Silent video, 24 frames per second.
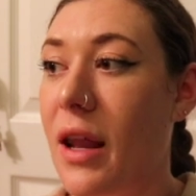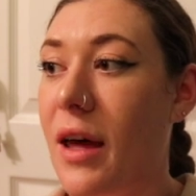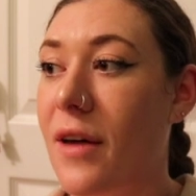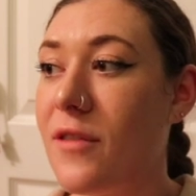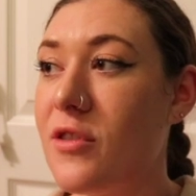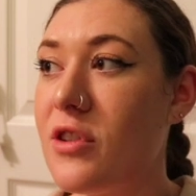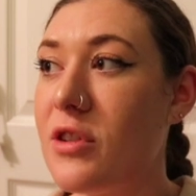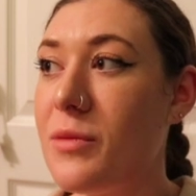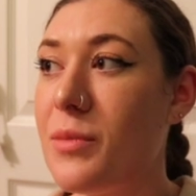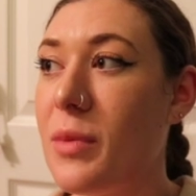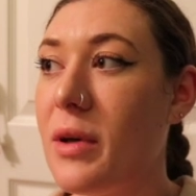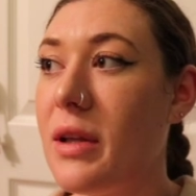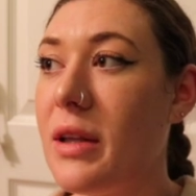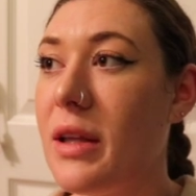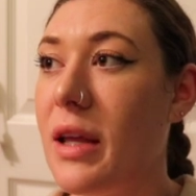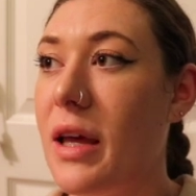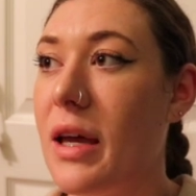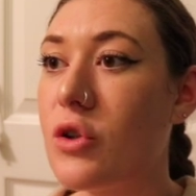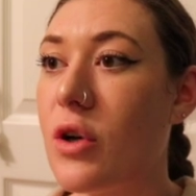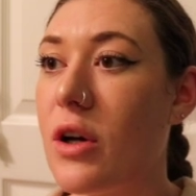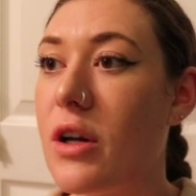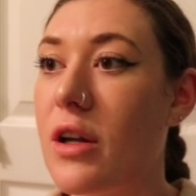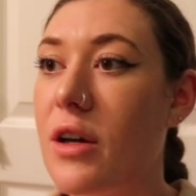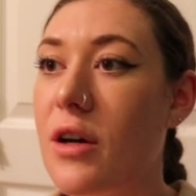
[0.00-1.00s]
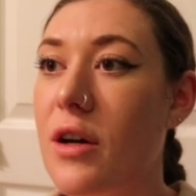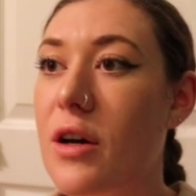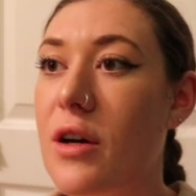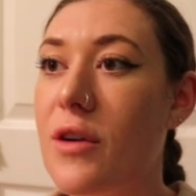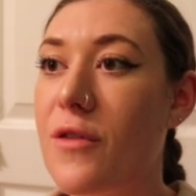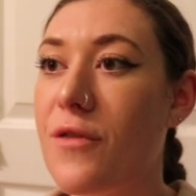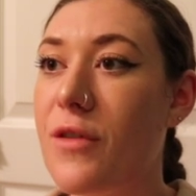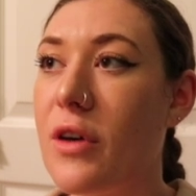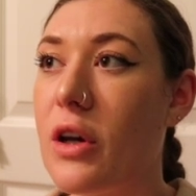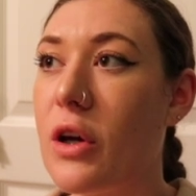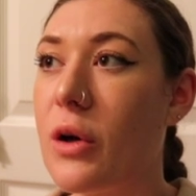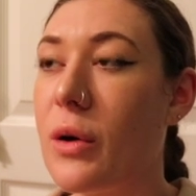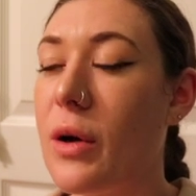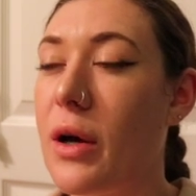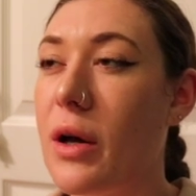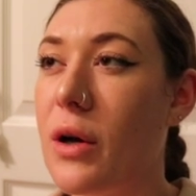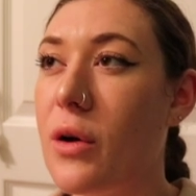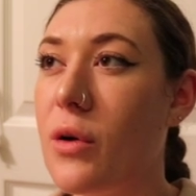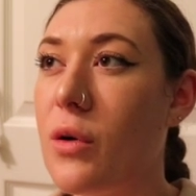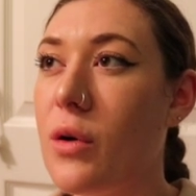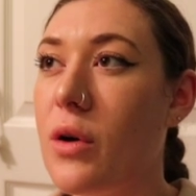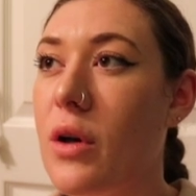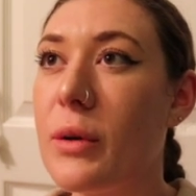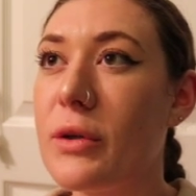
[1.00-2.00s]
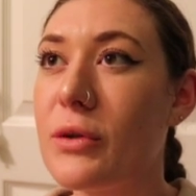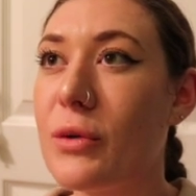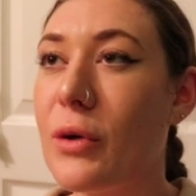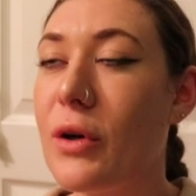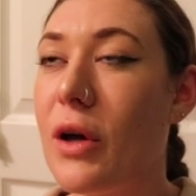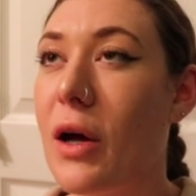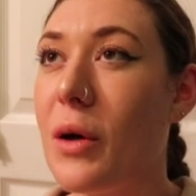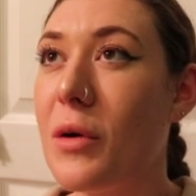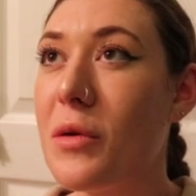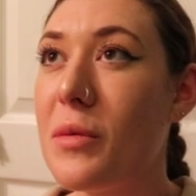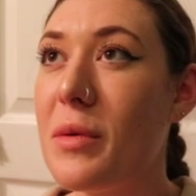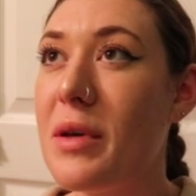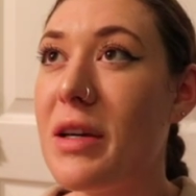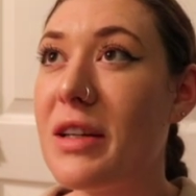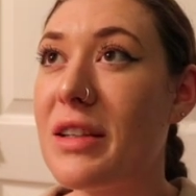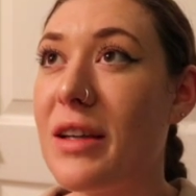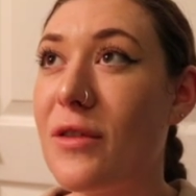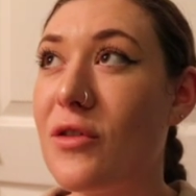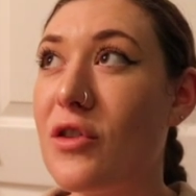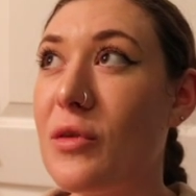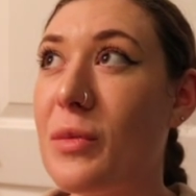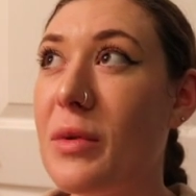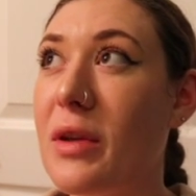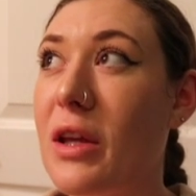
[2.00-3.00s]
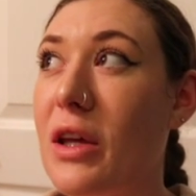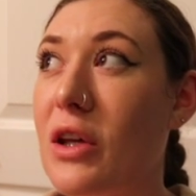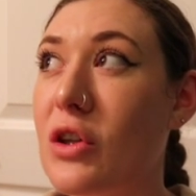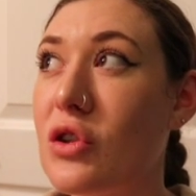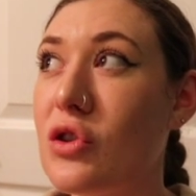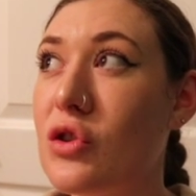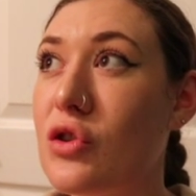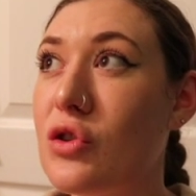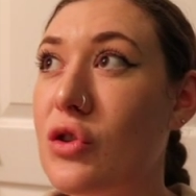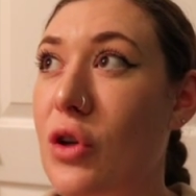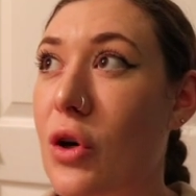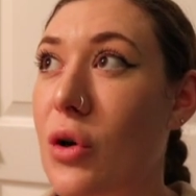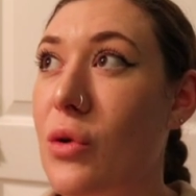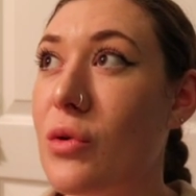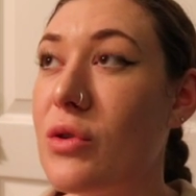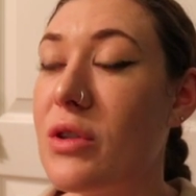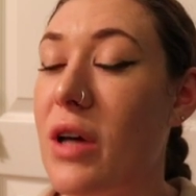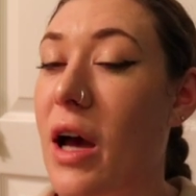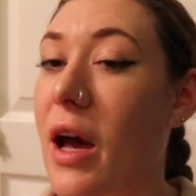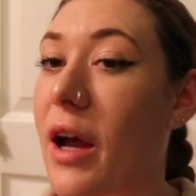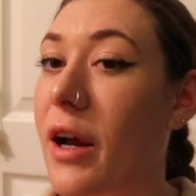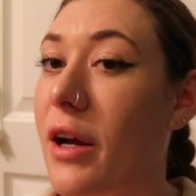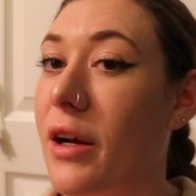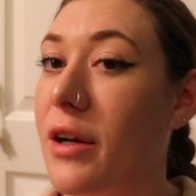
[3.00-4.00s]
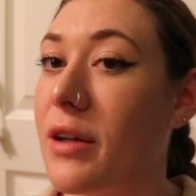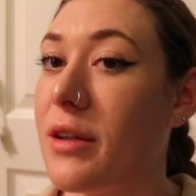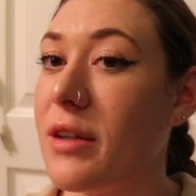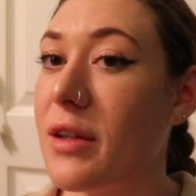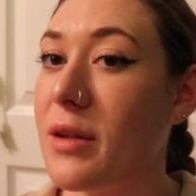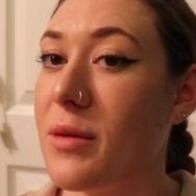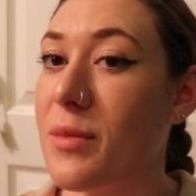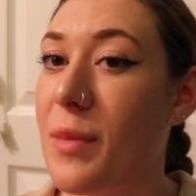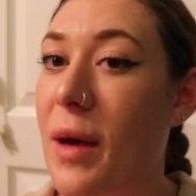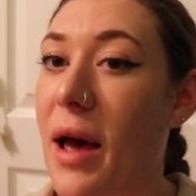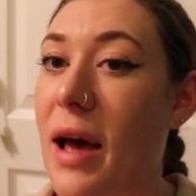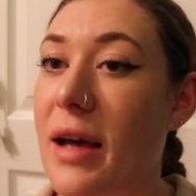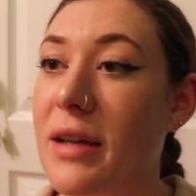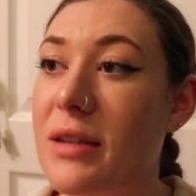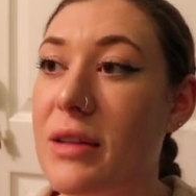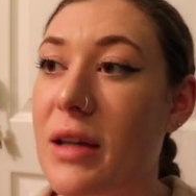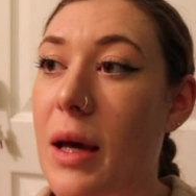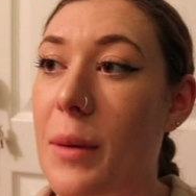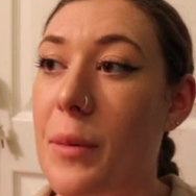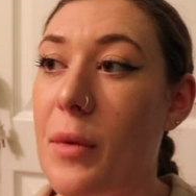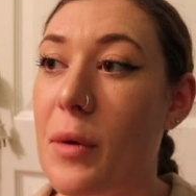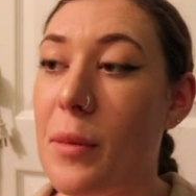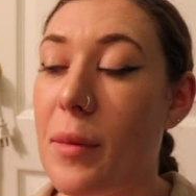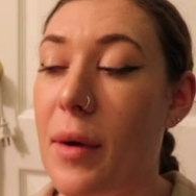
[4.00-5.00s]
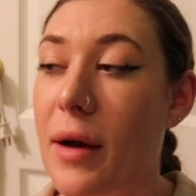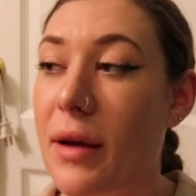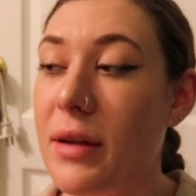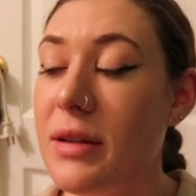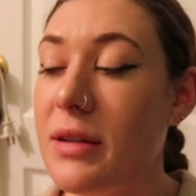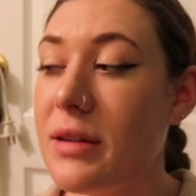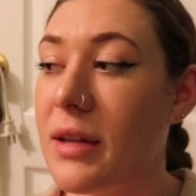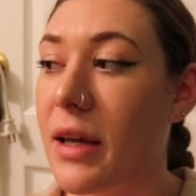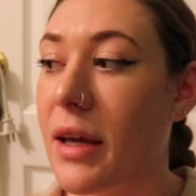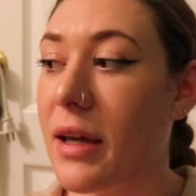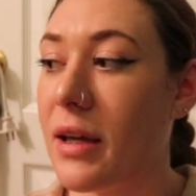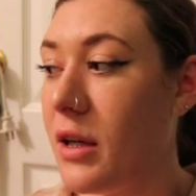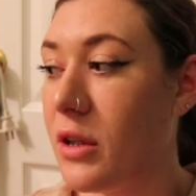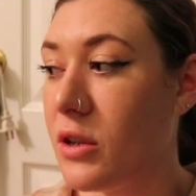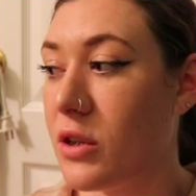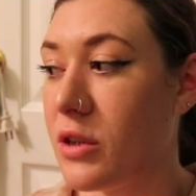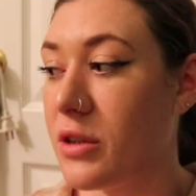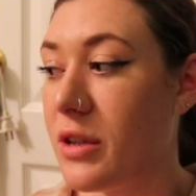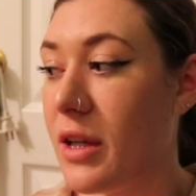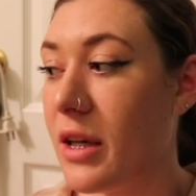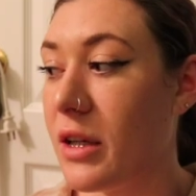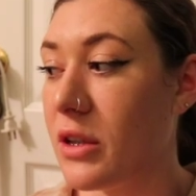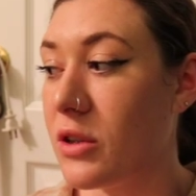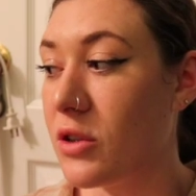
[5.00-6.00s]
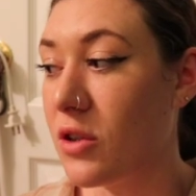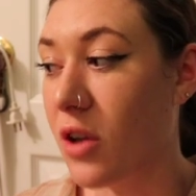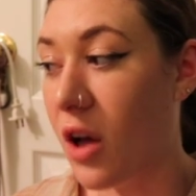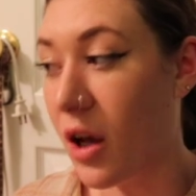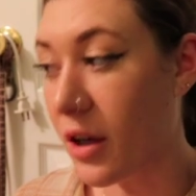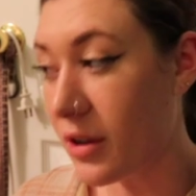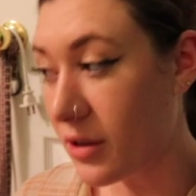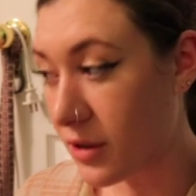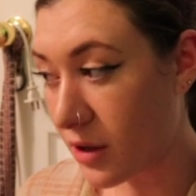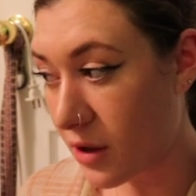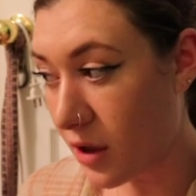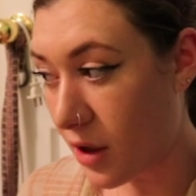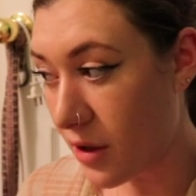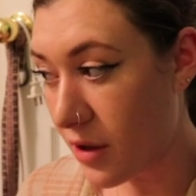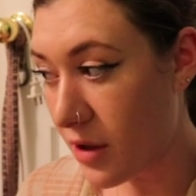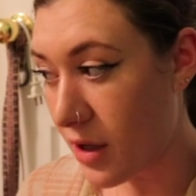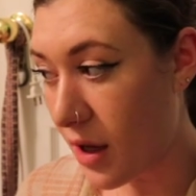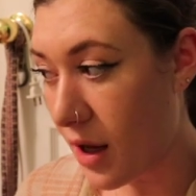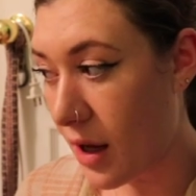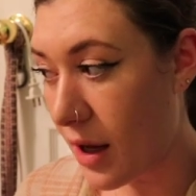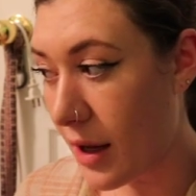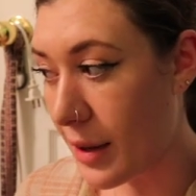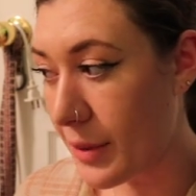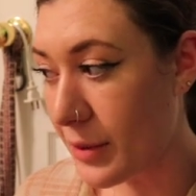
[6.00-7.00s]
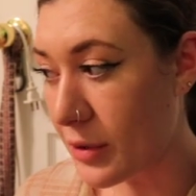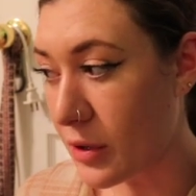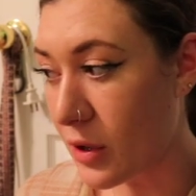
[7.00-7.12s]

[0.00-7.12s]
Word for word: I've just been like trying to figure out what's going on with me because I've just been like so tired this past couple months, like just exhausted all the time.